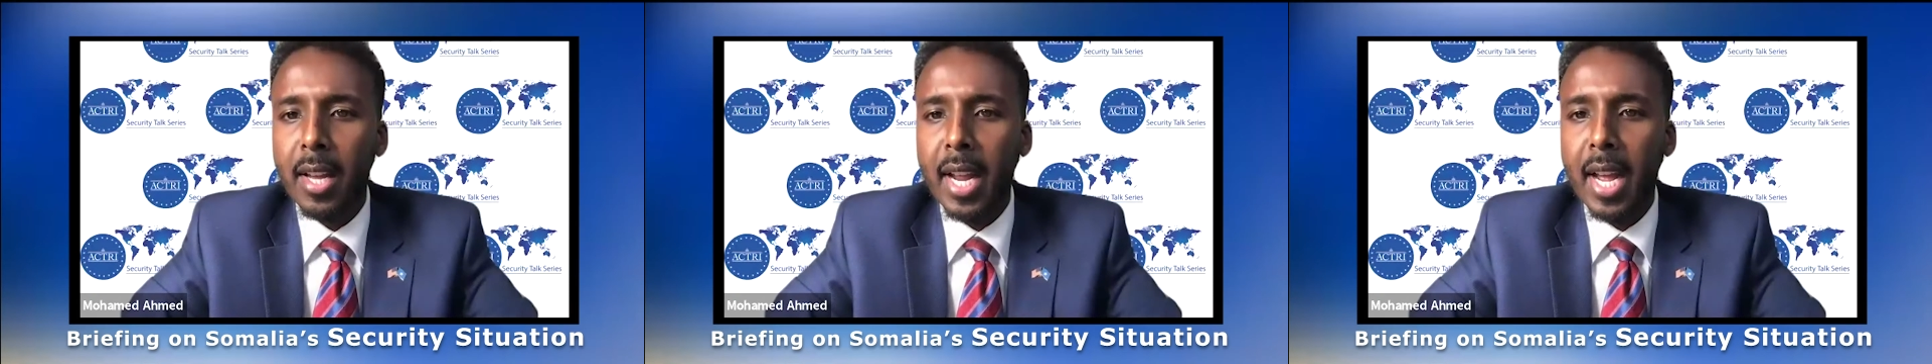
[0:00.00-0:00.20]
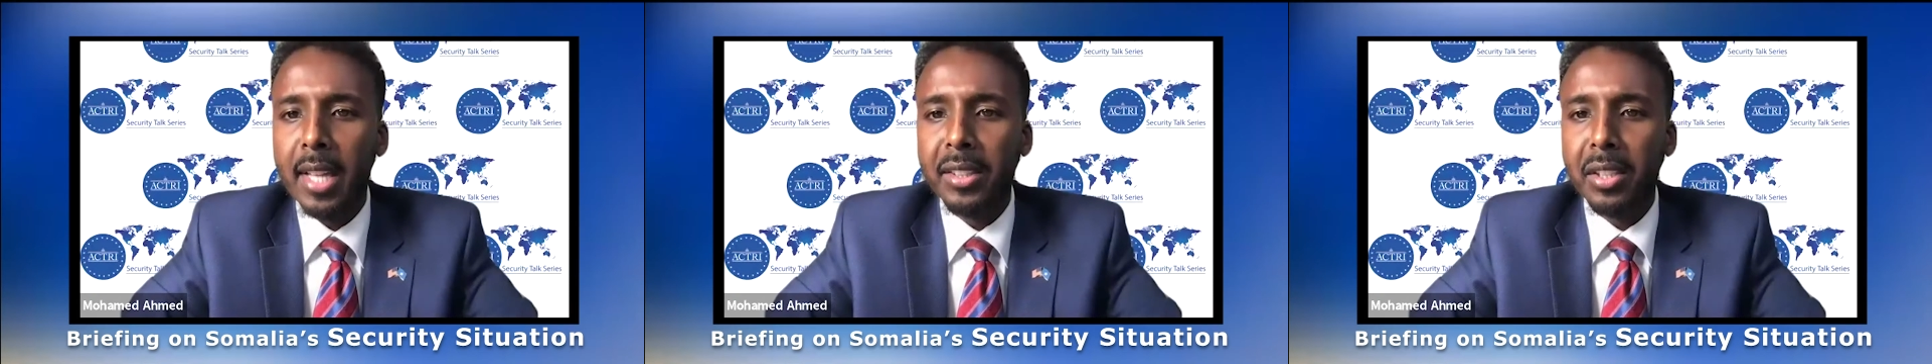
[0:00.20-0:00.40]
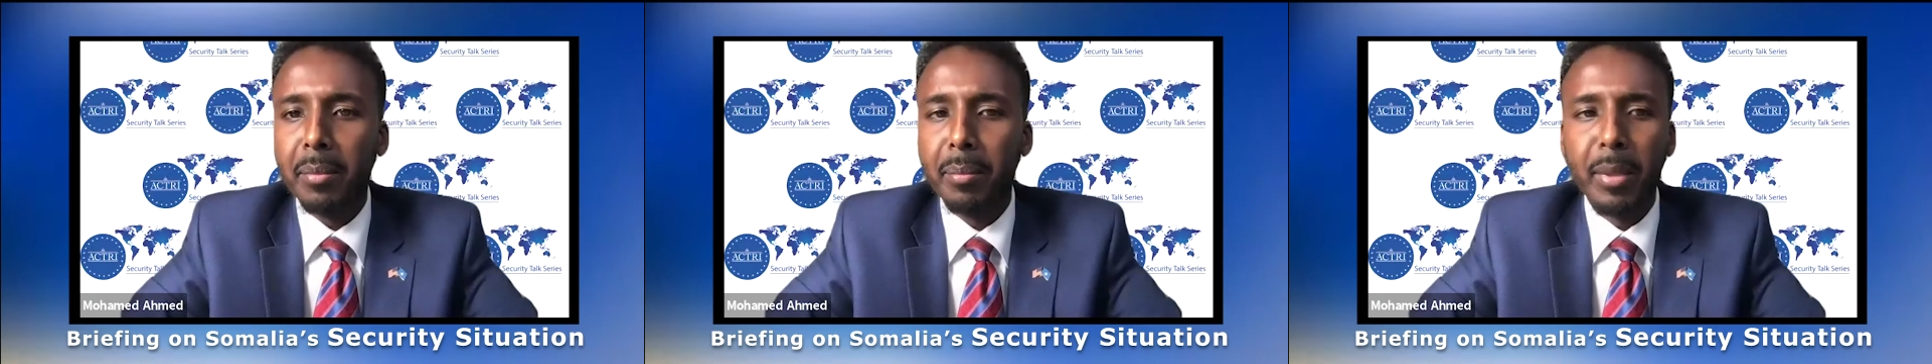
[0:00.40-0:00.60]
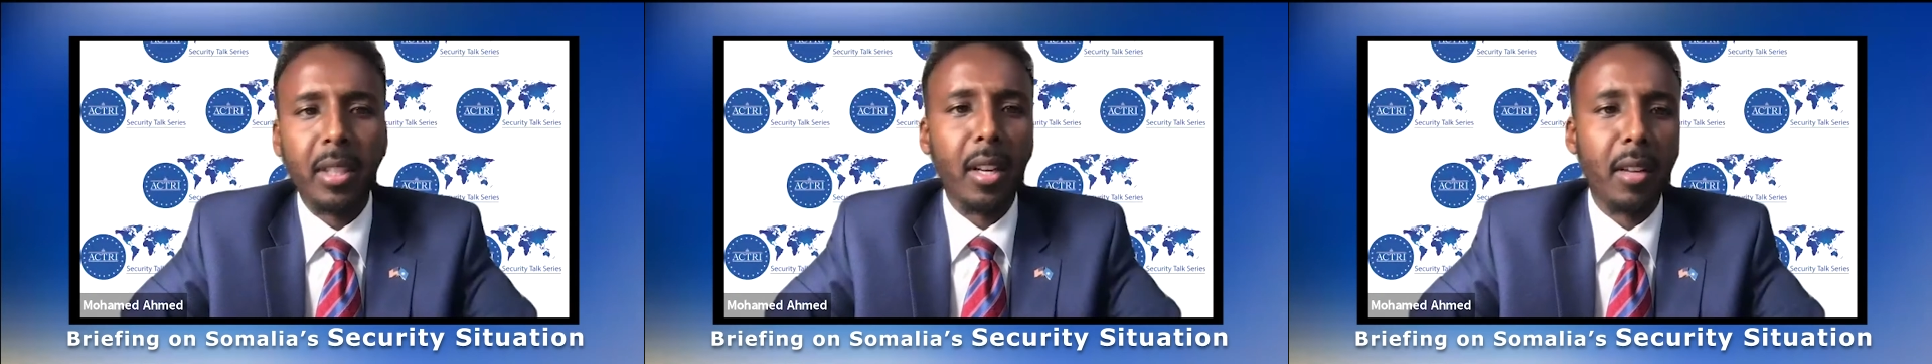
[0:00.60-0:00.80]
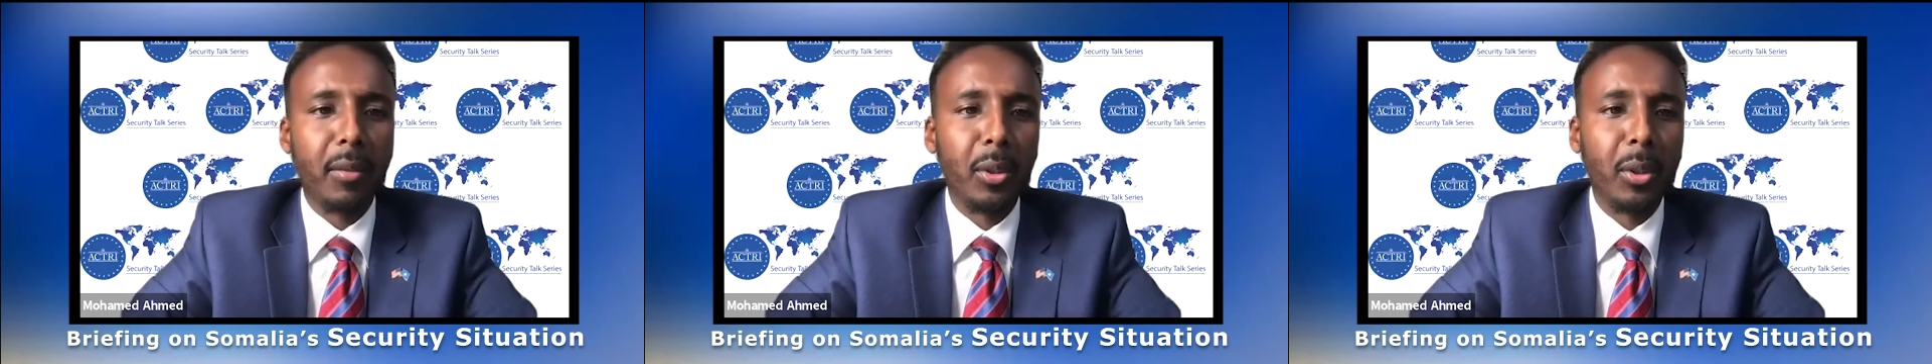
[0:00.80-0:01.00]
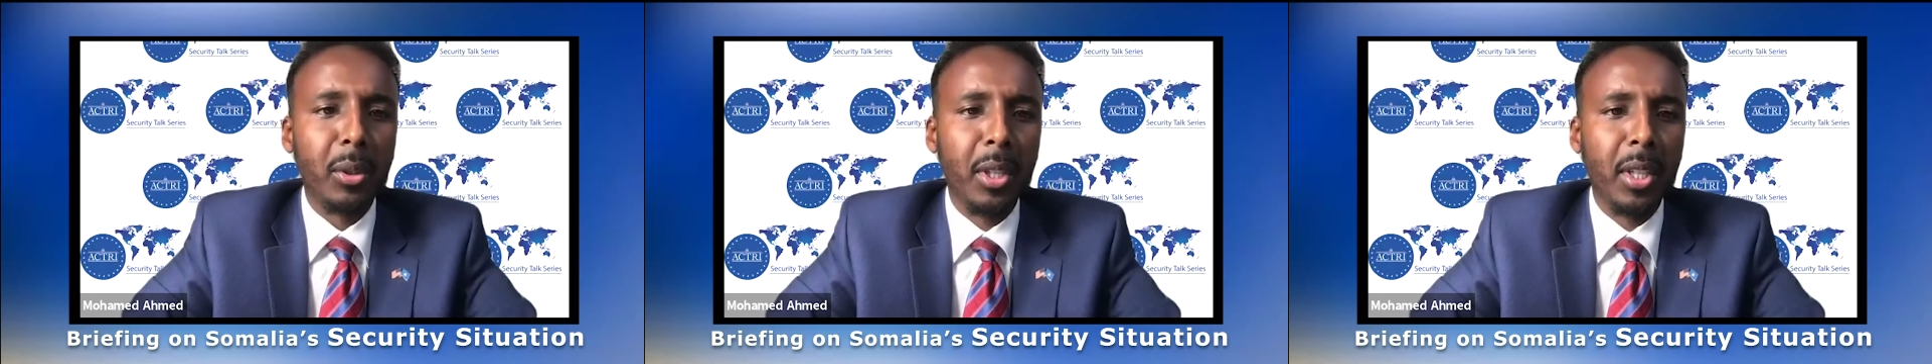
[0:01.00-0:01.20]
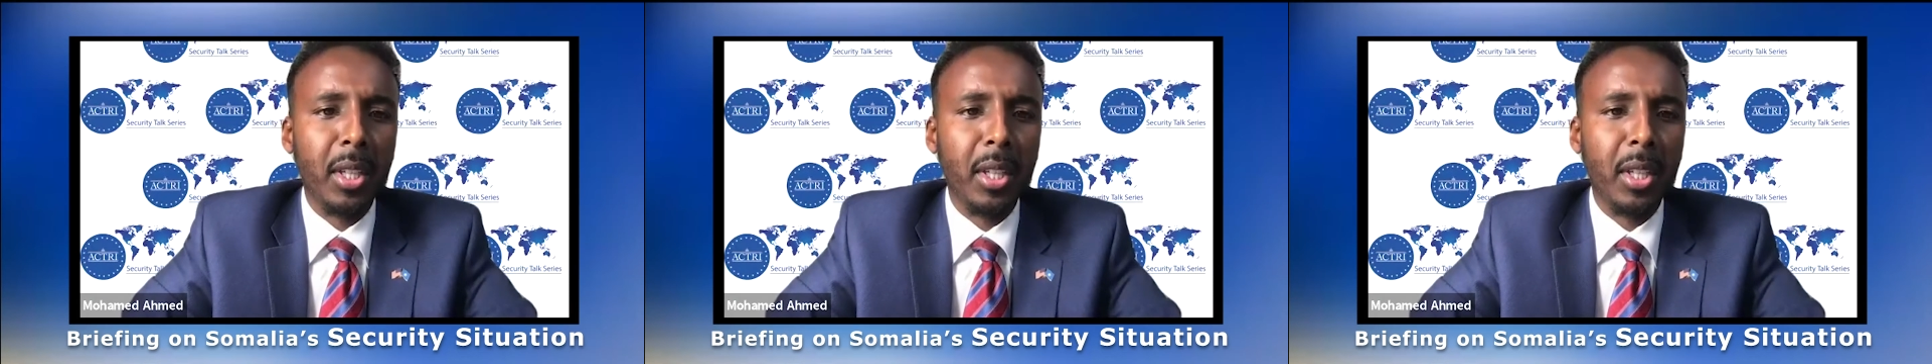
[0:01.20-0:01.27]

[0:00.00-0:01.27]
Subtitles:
as a mid-level